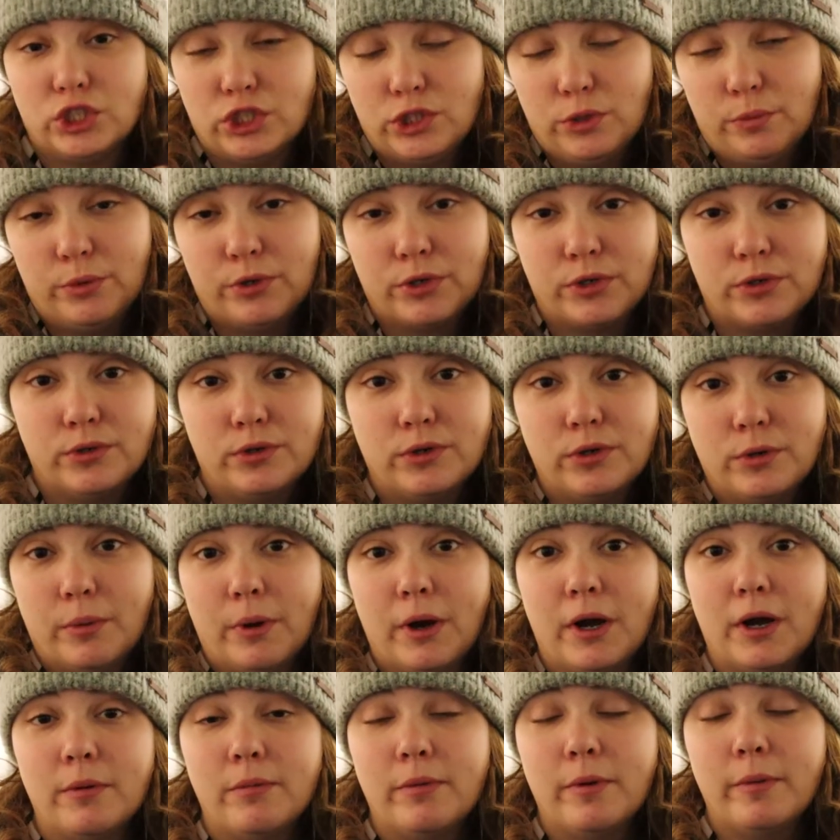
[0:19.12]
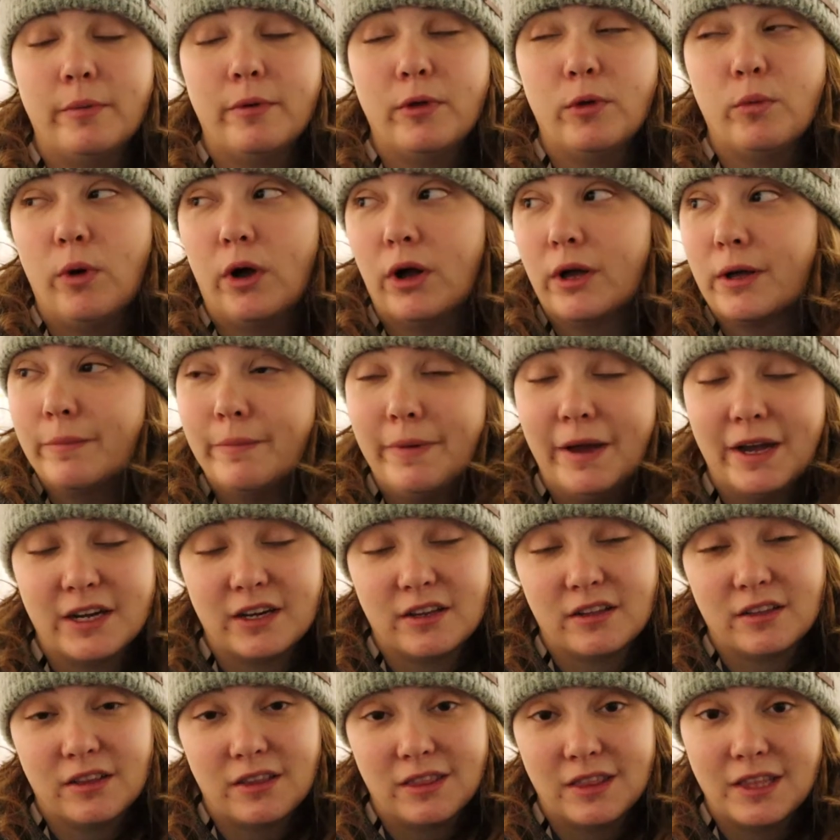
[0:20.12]
super cool party people and welcome back
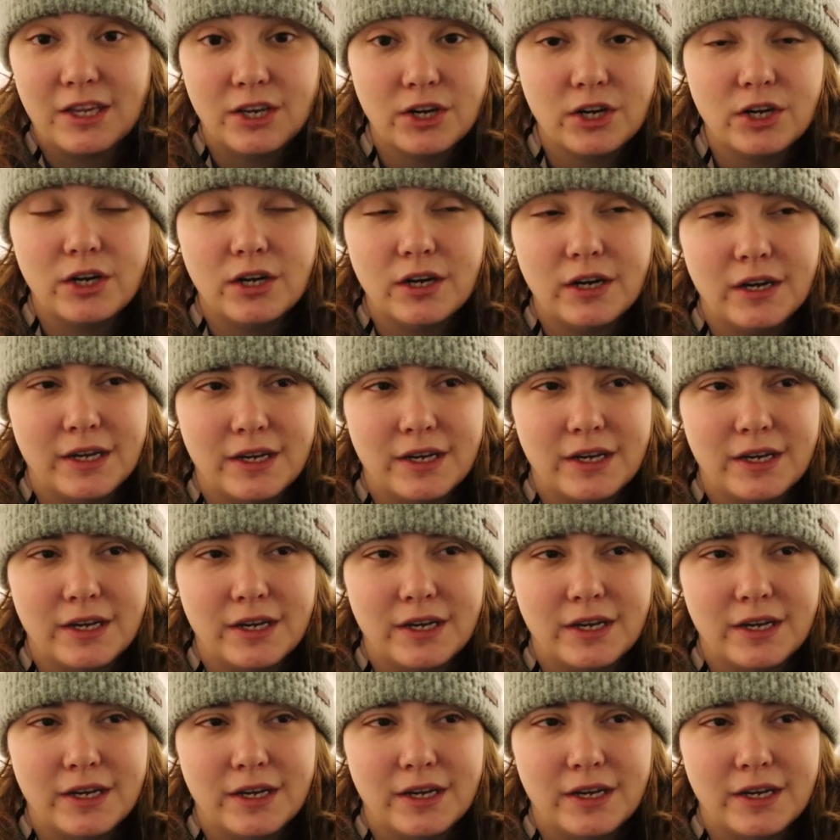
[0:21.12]
to the theater.